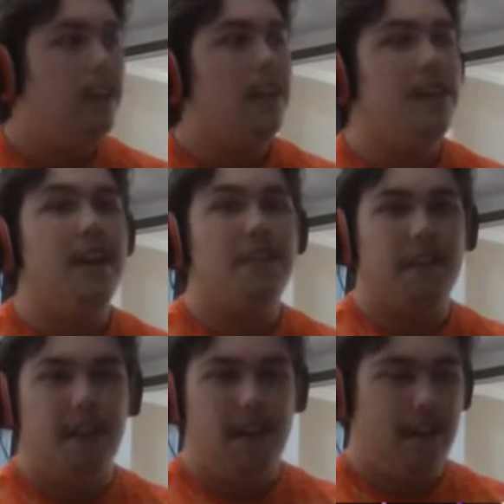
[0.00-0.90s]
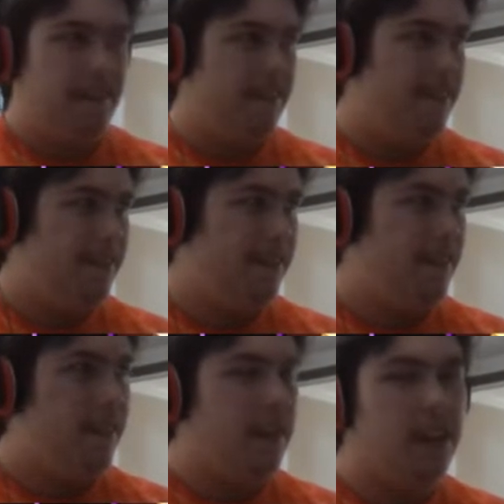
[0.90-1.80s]
This thing,
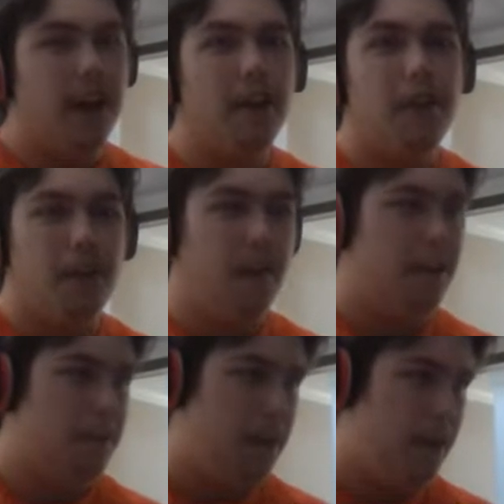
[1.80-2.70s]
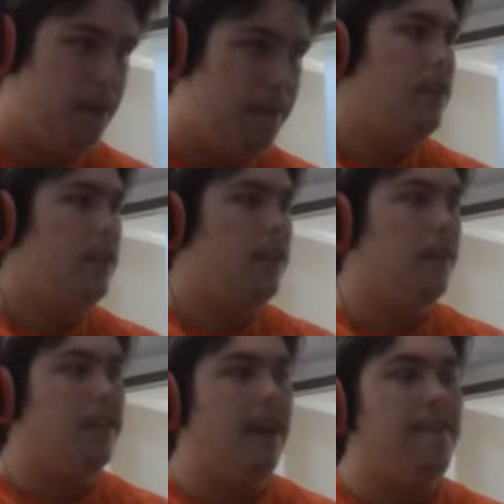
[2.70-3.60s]
the auto crossbow.
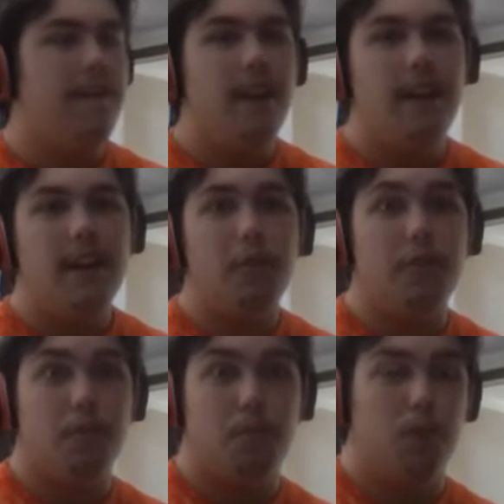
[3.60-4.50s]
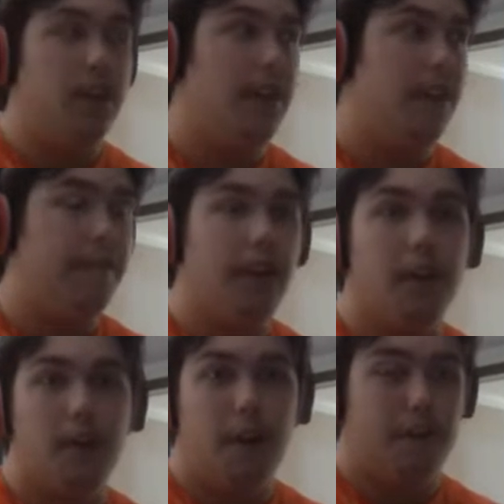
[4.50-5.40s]
So it's got Infinity, which is really good for
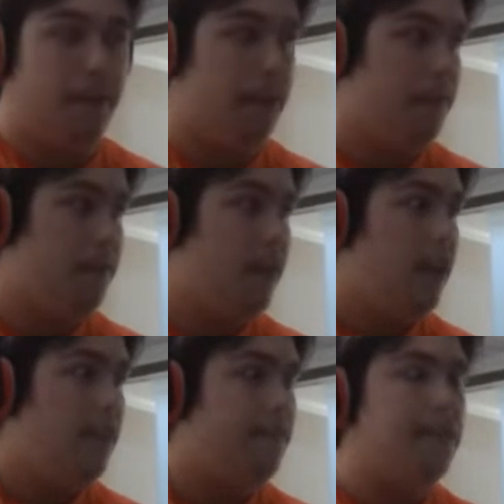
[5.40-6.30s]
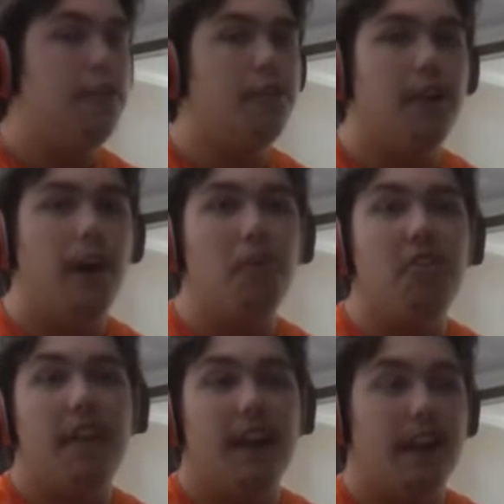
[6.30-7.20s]
auto crossbows. Fuse Shot,
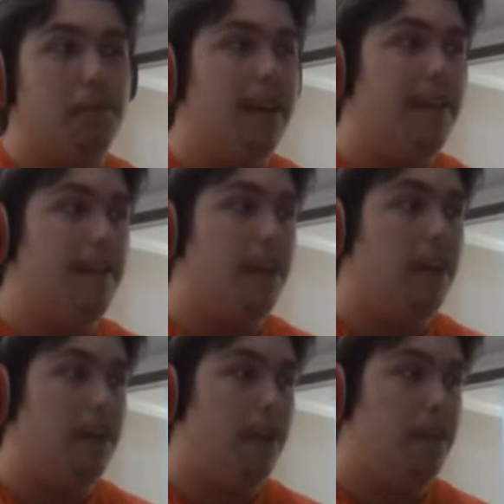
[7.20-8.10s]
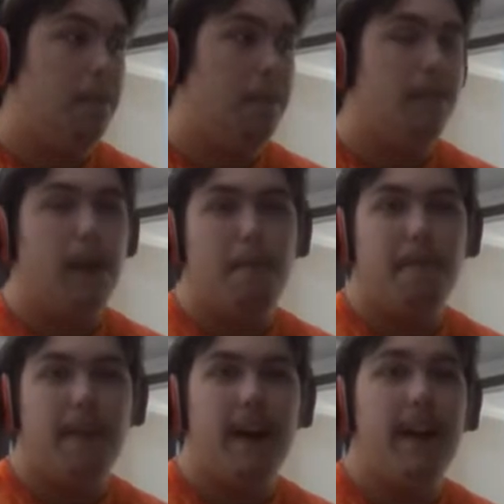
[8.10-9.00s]
which I think is pretty good for auto crossbows. And
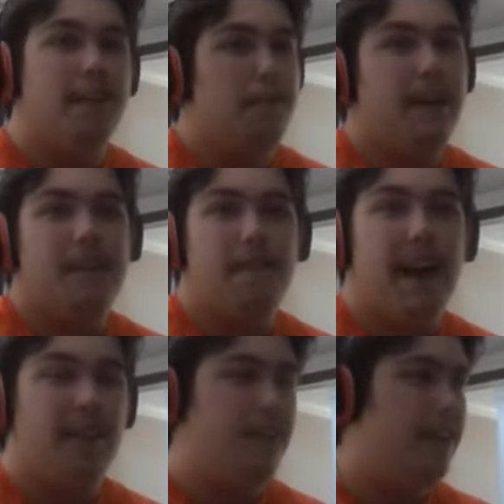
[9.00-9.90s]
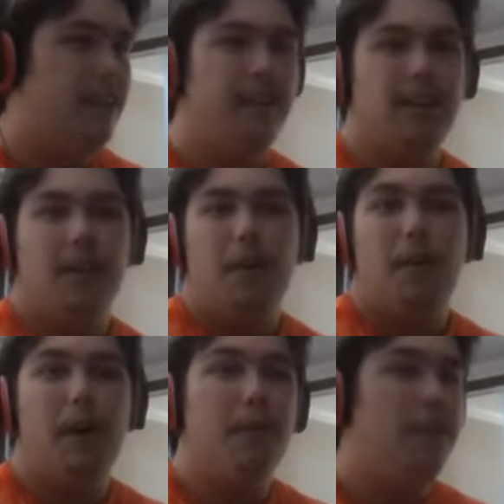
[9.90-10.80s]
Rapid Fire, it just makes it faster.
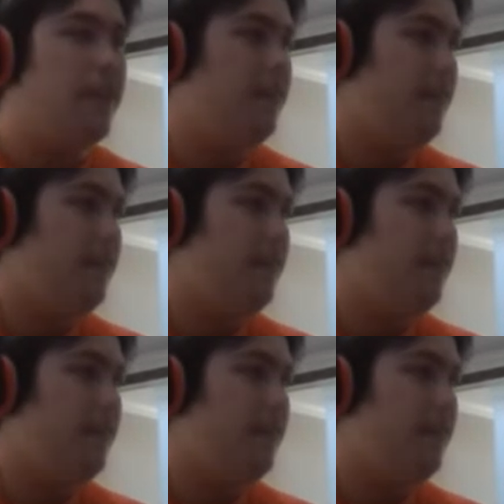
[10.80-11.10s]
Why wouldn't you?